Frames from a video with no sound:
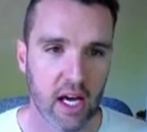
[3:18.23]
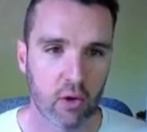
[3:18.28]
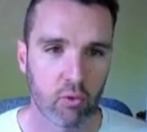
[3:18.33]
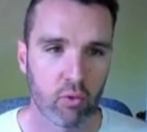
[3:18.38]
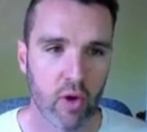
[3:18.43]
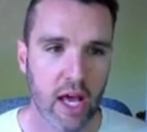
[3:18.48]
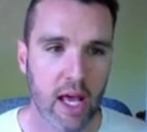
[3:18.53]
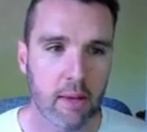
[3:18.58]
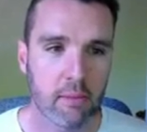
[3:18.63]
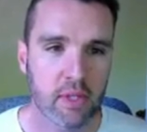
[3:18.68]

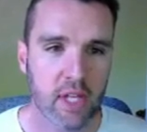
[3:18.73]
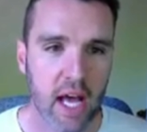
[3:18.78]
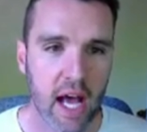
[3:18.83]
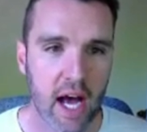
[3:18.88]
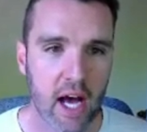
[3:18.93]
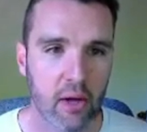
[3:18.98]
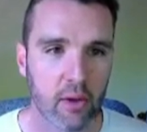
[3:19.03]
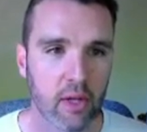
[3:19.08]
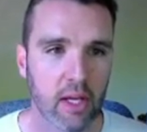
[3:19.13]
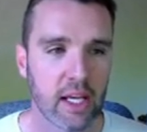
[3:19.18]

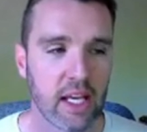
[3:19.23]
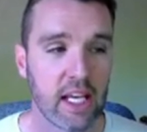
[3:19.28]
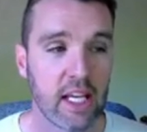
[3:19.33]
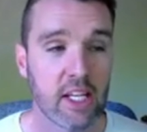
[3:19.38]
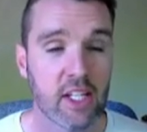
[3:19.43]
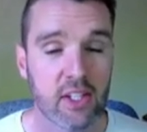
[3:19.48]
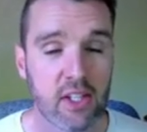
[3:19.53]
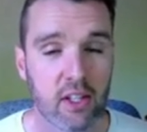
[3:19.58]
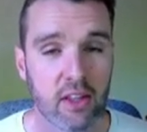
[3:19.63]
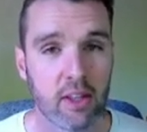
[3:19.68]
Ramsdale
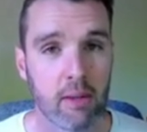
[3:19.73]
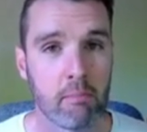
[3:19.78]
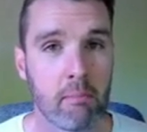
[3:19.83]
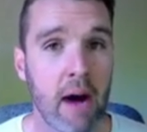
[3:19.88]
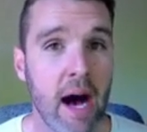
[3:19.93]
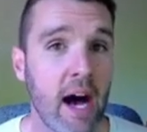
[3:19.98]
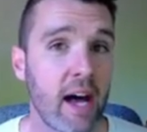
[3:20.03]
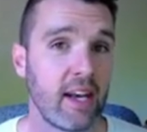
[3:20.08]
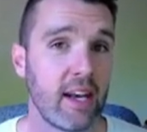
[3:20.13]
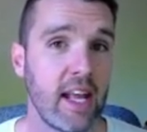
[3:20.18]
is the
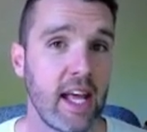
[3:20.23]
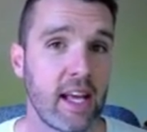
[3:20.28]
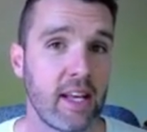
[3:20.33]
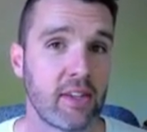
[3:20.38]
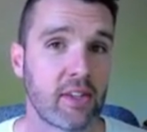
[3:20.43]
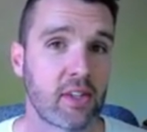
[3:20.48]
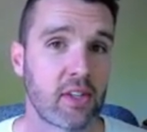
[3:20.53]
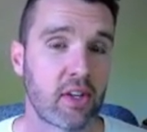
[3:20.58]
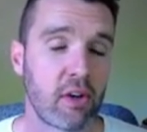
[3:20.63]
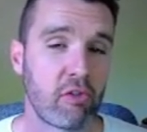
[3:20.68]

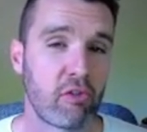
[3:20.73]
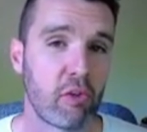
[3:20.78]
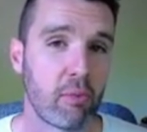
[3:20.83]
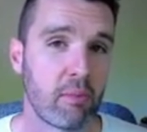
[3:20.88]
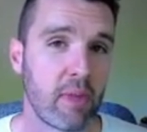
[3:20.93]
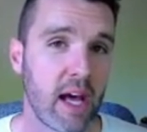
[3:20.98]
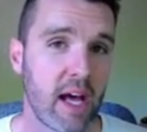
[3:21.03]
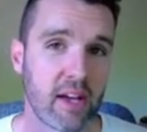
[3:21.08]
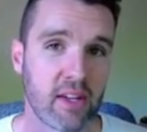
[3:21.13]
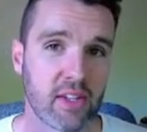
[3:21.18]
Martinez
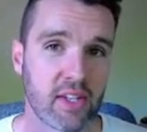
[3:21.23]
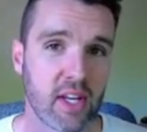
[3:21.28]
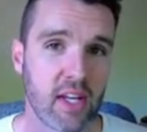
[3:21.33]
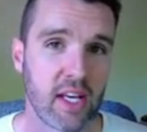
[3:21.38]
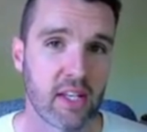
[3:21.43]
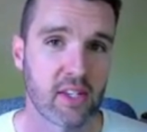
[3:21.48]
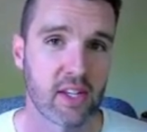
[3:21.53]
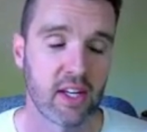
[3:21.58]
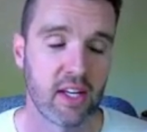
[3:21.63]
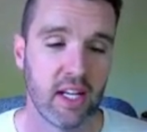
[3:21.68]
from last
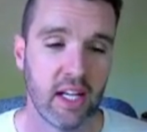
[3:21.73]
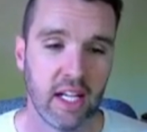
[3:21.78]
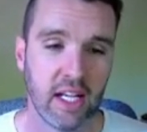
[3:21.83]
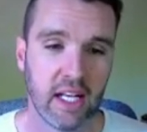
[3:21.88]
season.